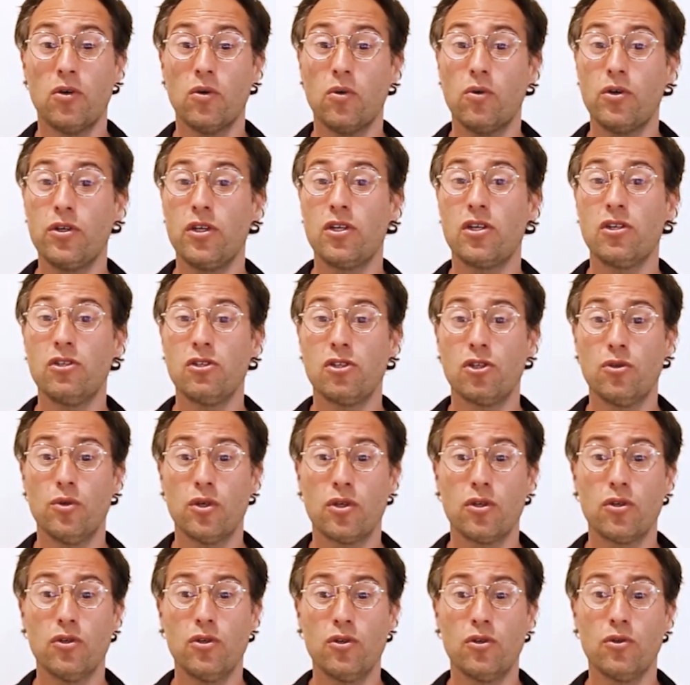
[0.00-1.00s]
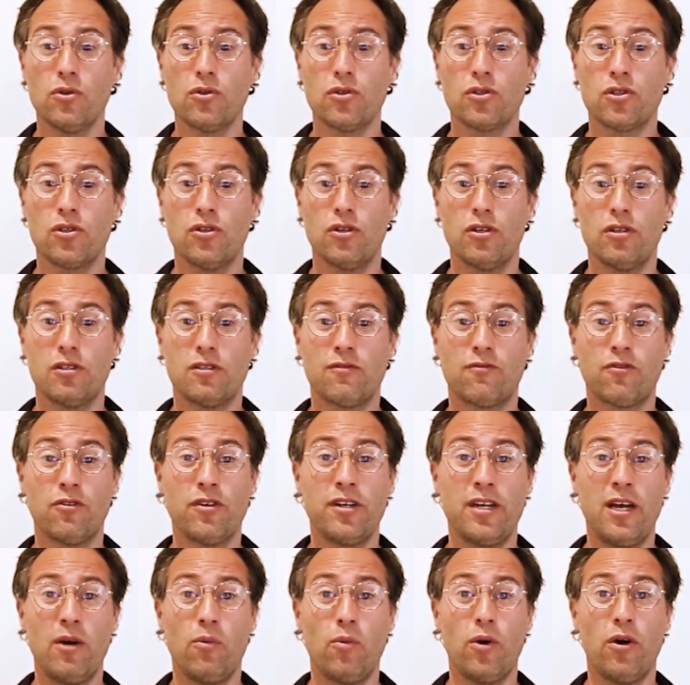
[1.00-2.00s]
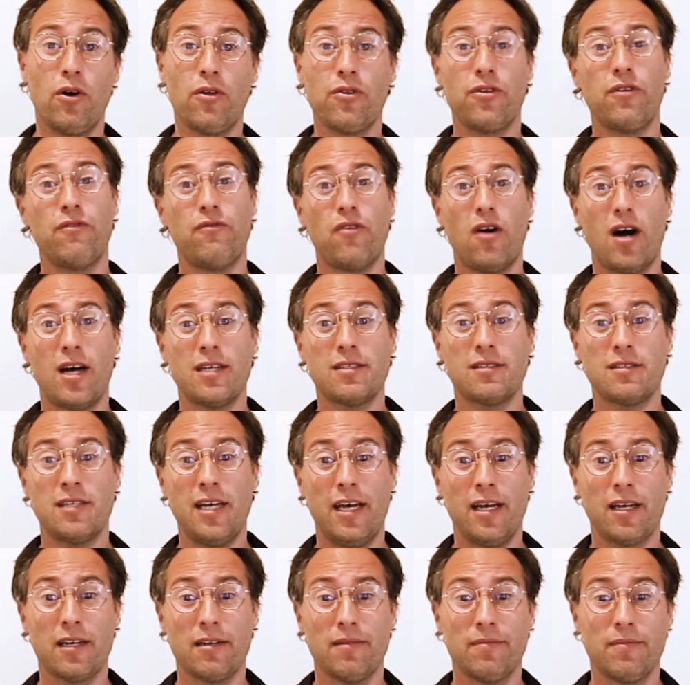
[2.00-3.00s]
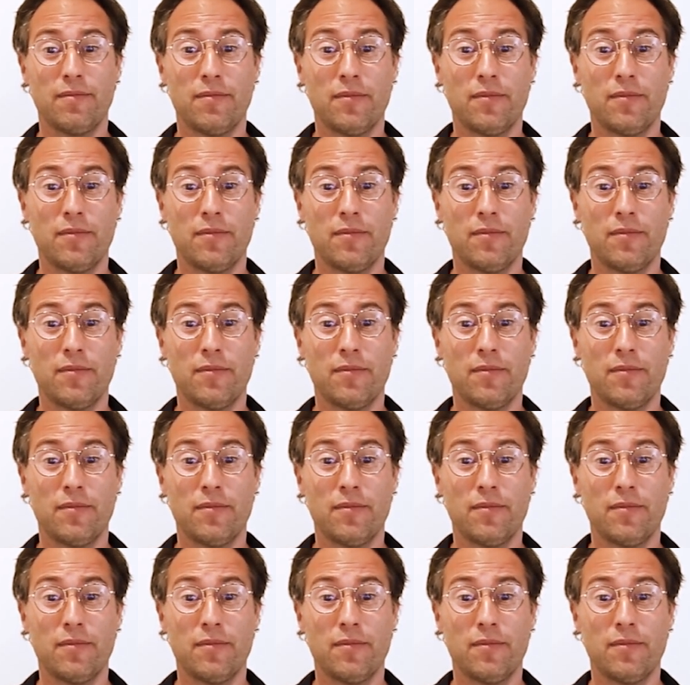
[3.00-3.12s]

or you can do a Google search for NetWealth AdviceTech.